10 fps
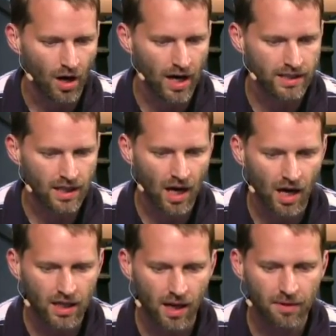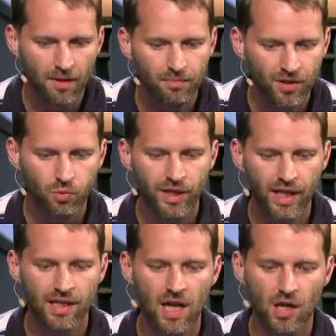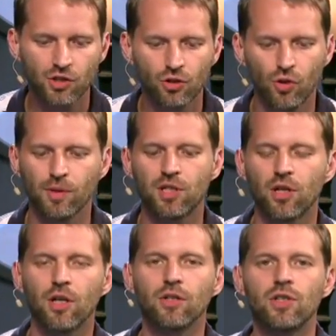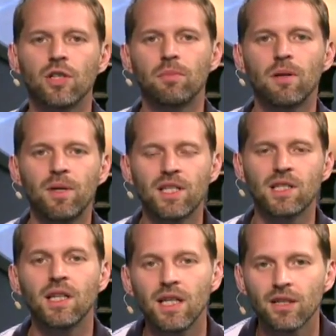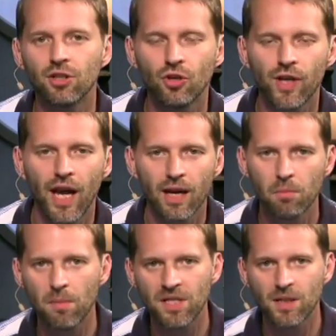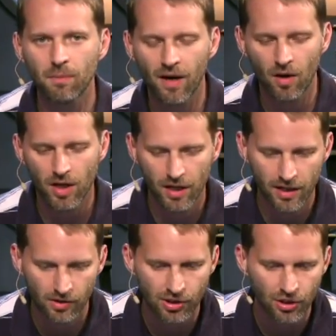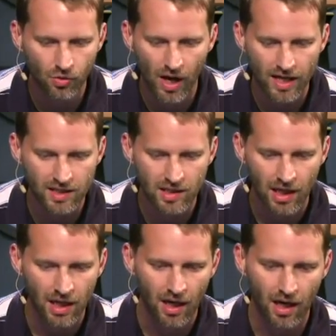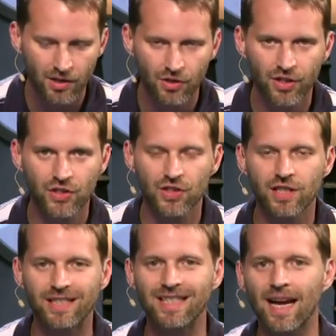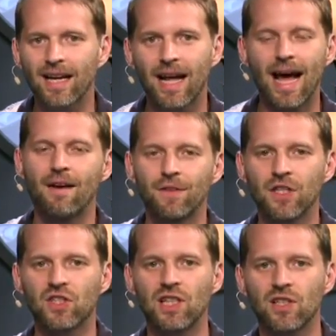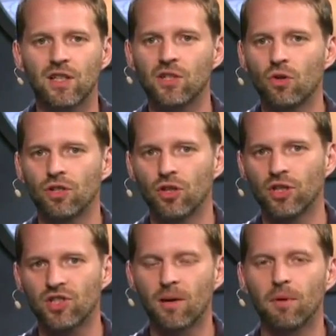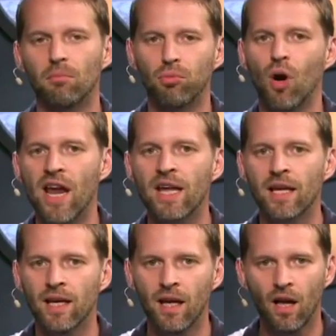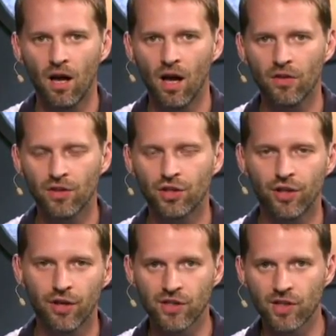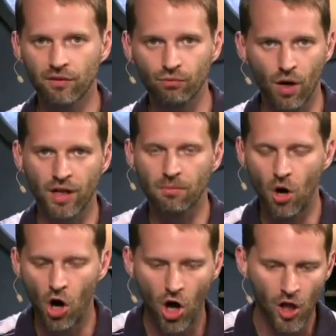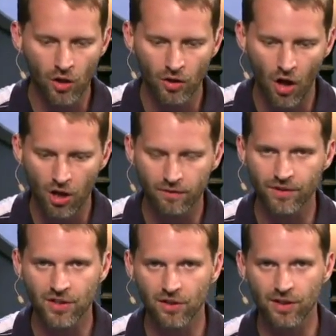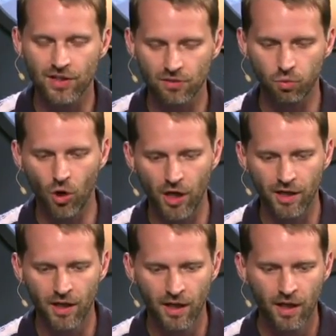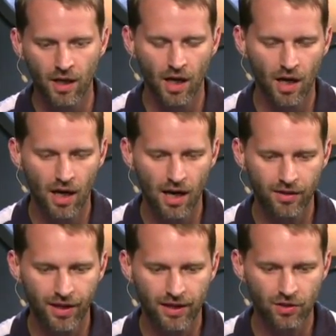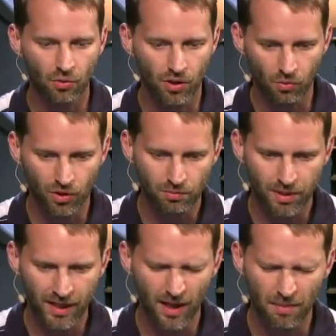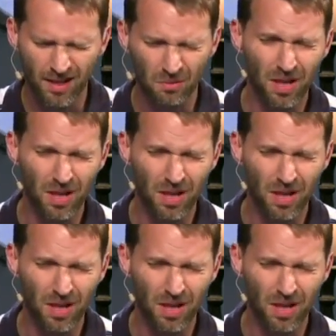right, uh, coming up this weekend, Doctor Who returns to the BBC in the UK and BBC America here in the US. Uh, so this is the second half of the season. They sort of took a summer break uh, this year instead of running them all all of the series as one uh, thing. So we're, we're picking up, I think, with